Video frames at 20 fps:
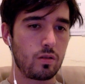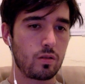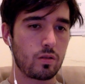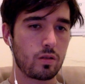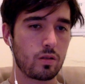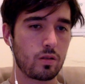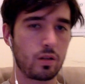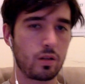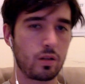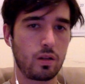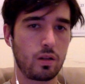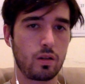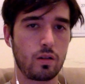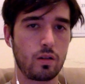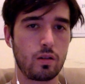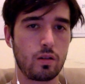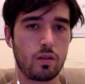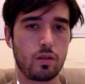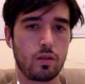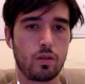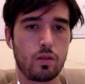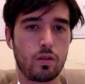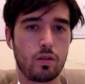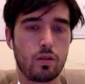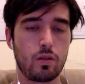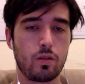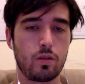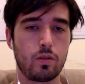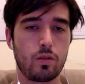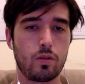Okay.
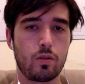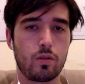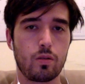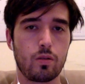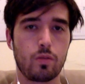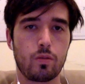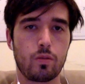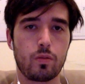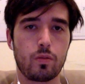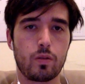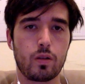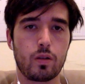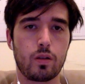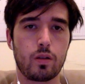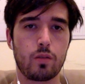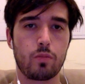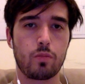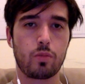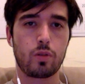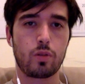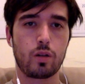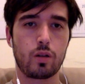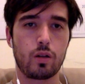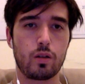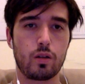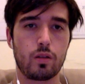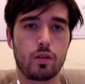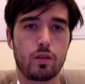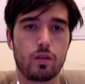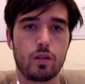We want to import
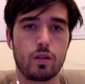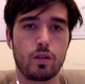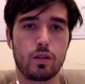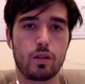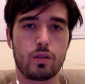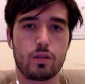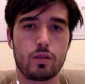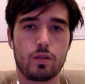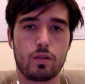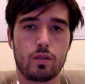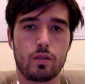this